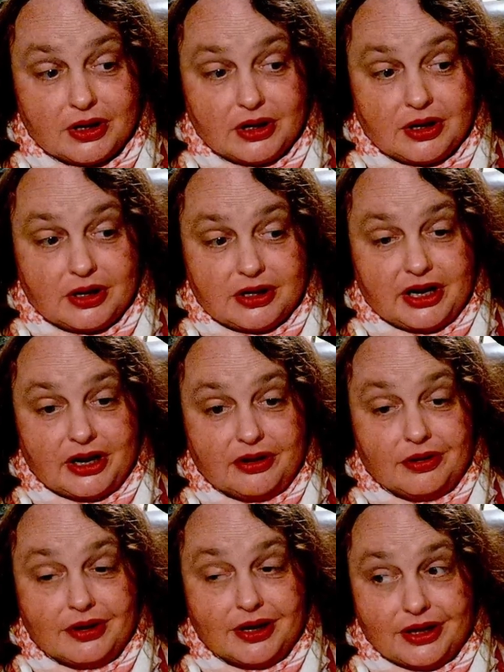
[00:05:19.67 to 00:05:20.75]
You know,
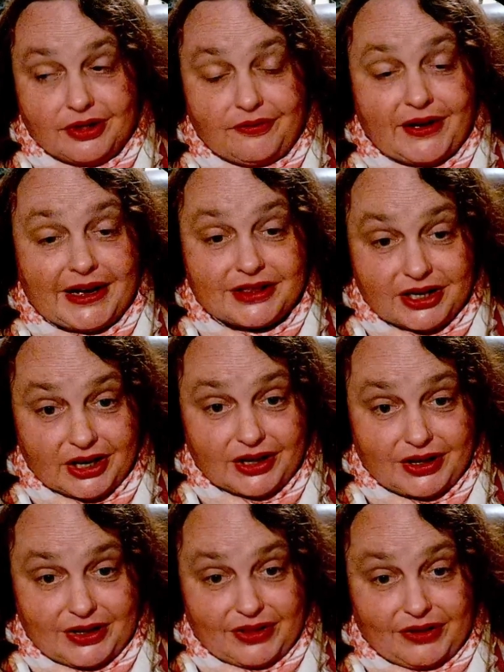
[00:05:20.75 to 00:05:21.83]
the fact that not,
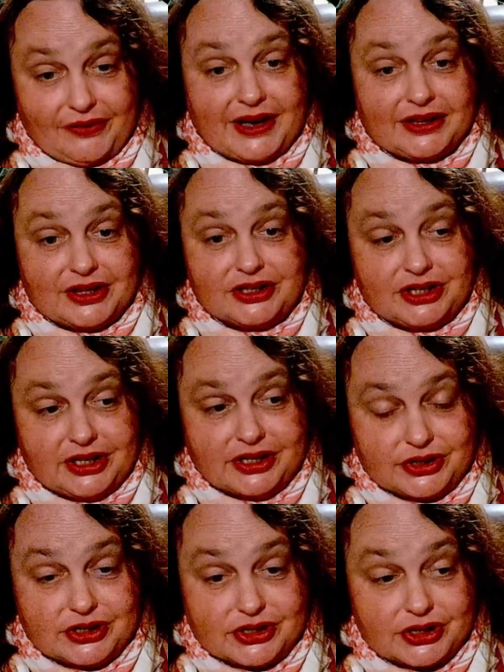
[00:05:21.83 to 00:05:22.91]
the fact that shit isn't
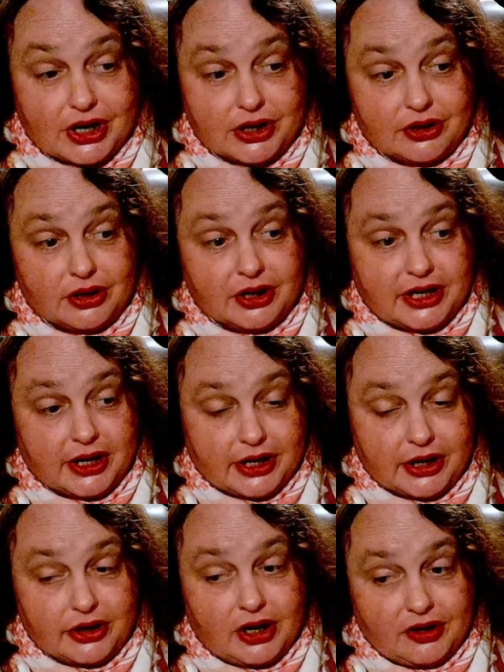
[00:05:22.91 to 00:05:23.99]
just utterly kicking
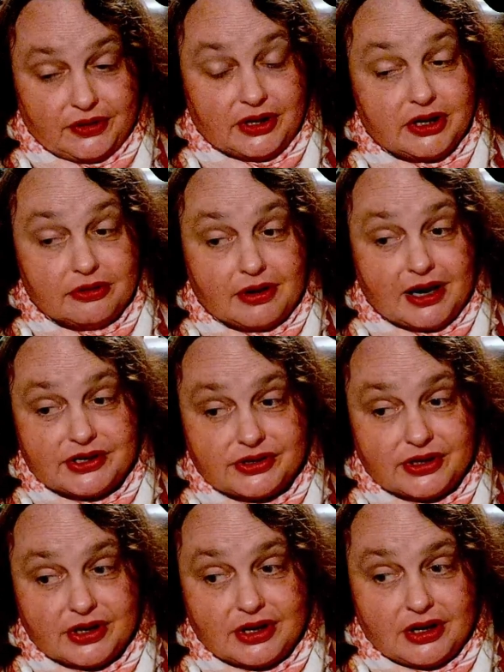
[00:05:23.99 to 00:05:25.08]
off in the U.S.
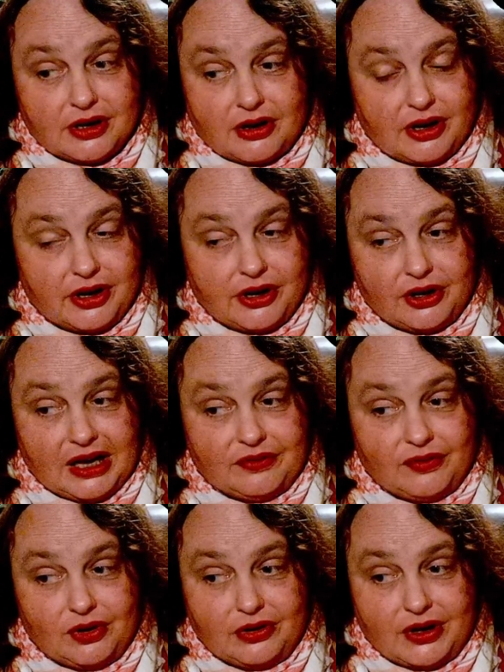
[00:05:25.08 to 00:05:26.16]
on a
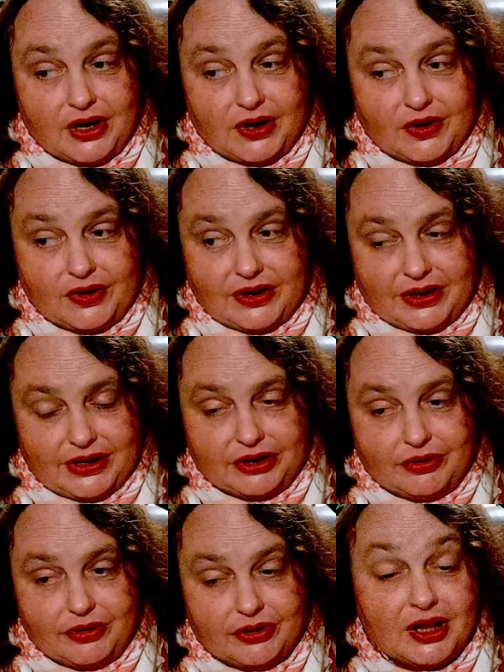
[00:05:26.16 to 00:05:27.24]
level, you know,
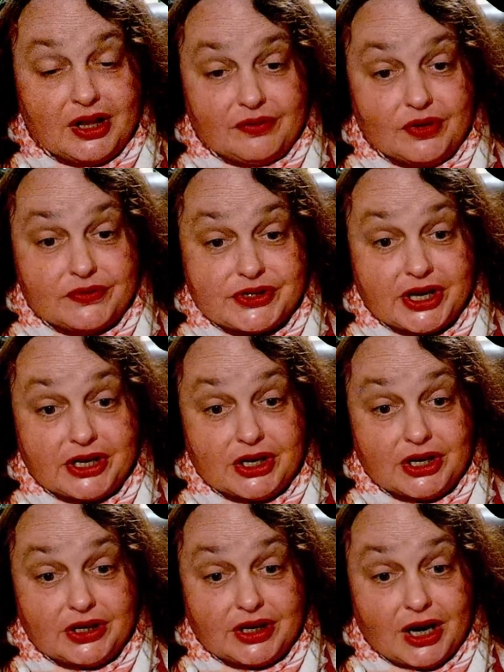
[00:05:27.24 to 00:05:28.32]
on the level of, say,
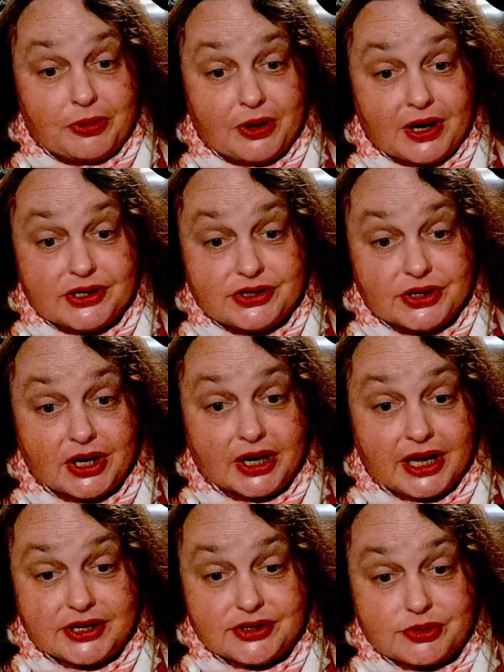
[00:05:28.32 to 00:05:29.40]
the uprising
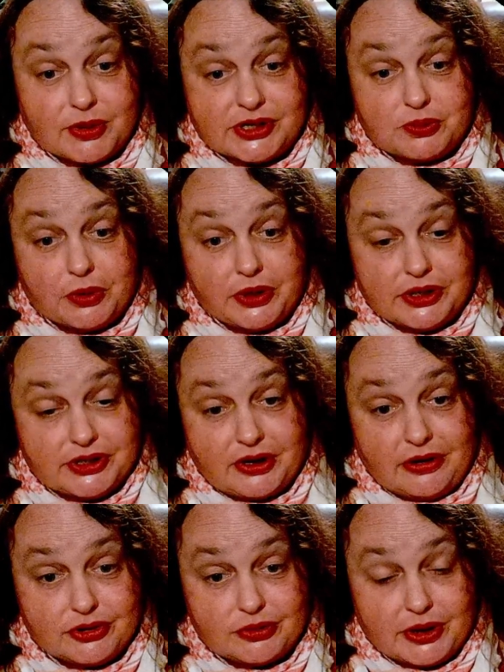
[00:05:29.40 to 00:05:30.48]
against racist police terror in
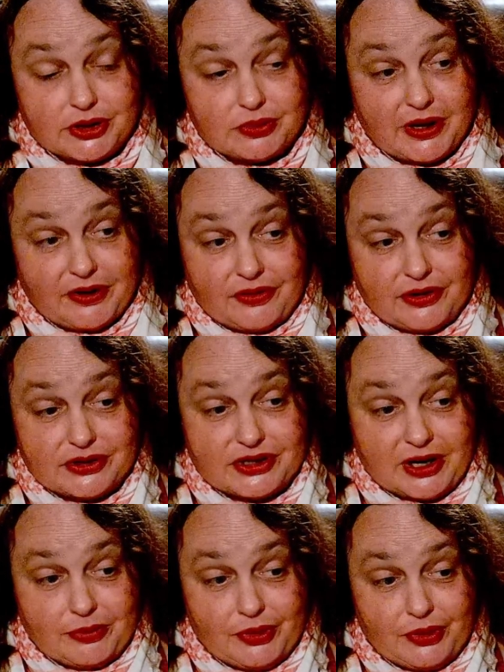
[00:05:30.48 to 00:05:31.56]
2020, for
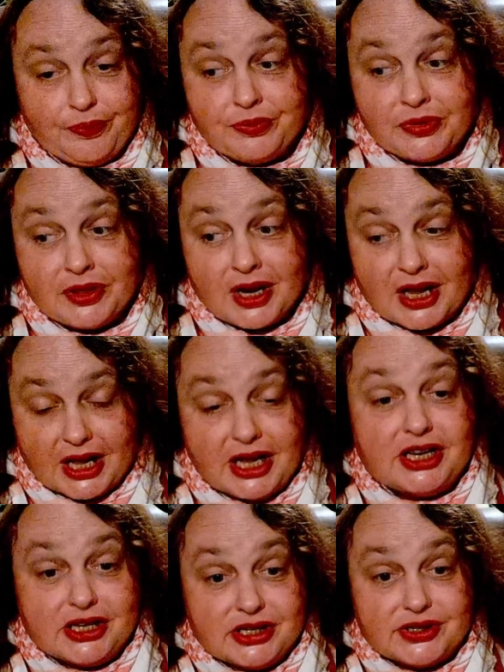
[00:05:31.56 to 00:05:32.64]
example,
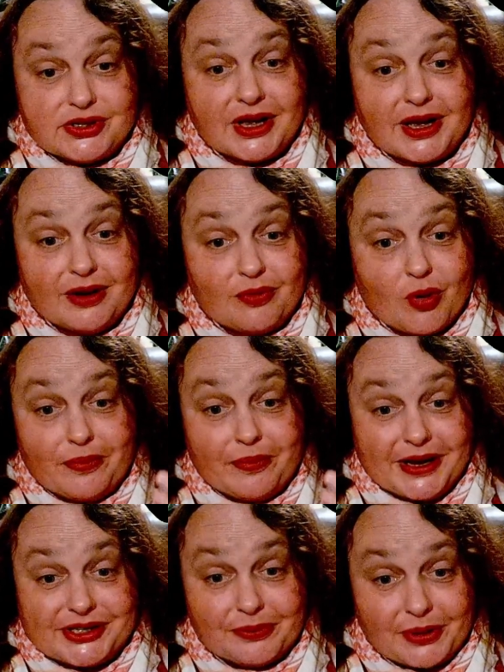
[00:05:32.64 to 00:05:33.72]
is what makes
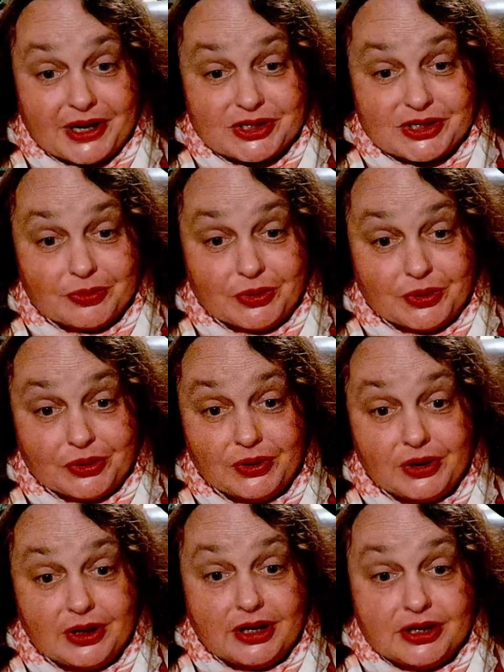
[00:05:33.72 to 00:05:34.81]
it possible
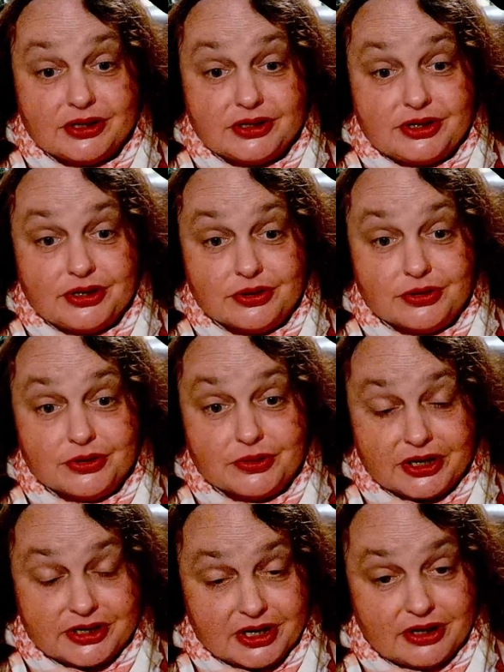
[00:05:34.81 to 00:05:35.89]
to
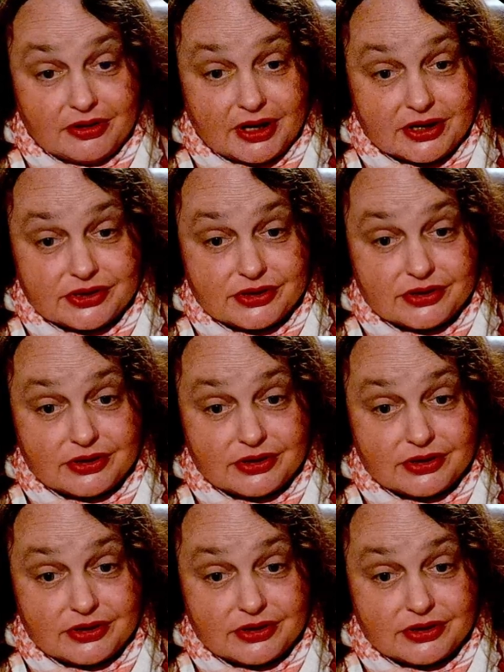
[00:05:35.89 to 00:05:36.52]
continue this.